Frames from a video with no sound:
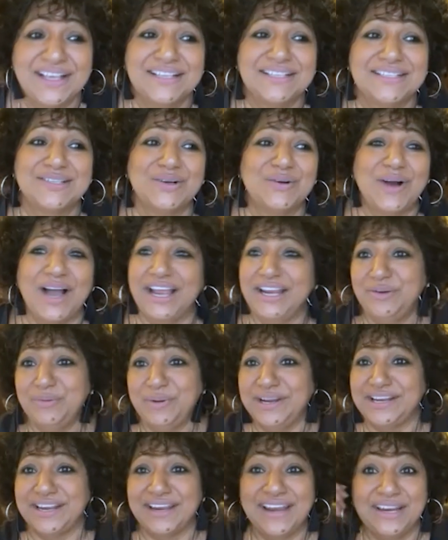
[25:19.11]
So I do
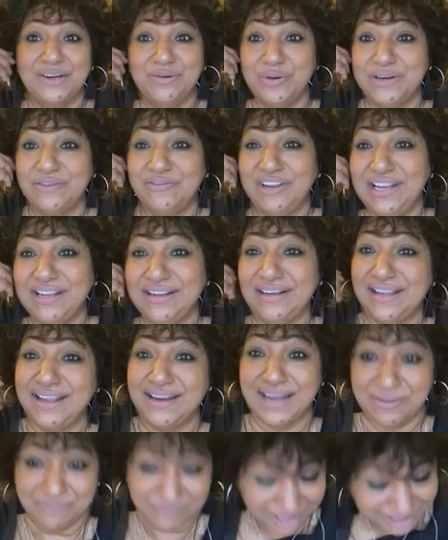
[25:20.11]
it, and I do it willingly, and
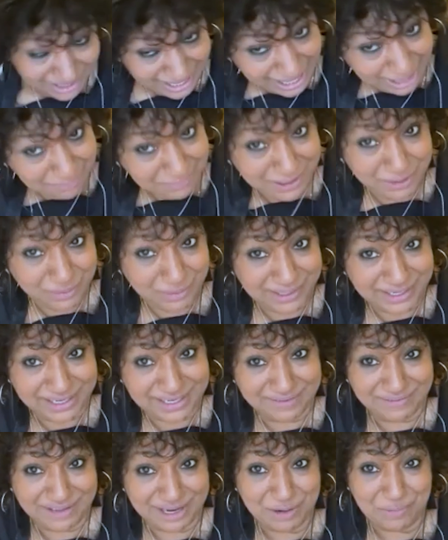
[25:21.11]
I'm very happy doing it.
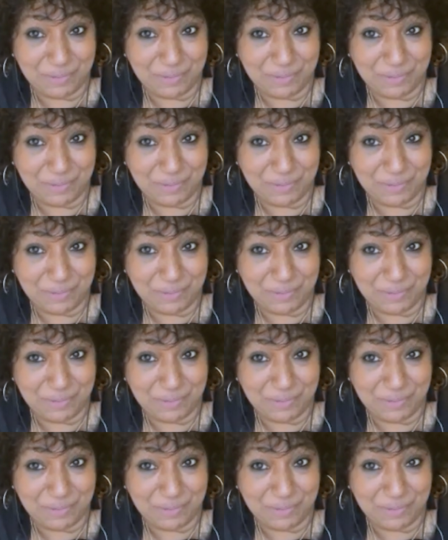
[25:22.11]
I'm